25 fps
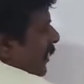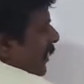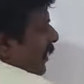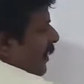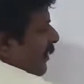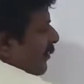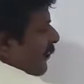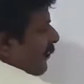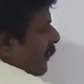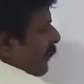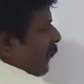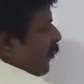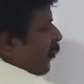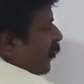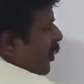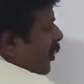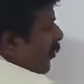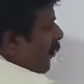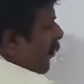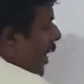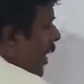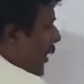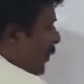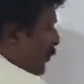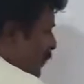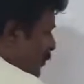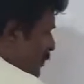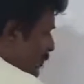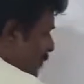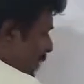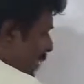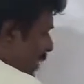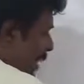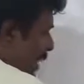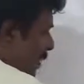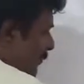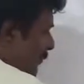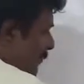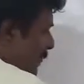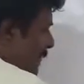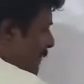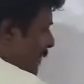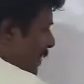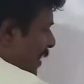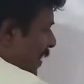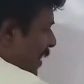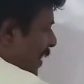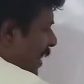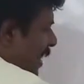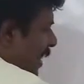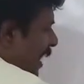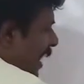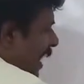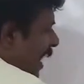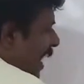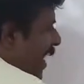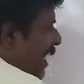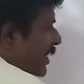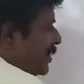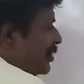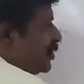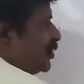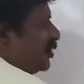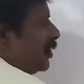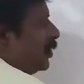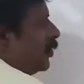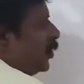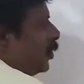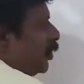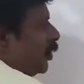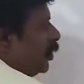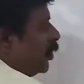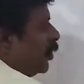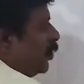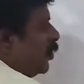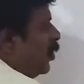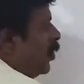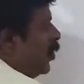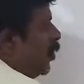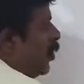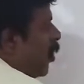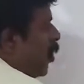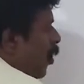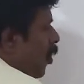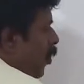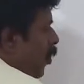if I put the values, I will say h equal to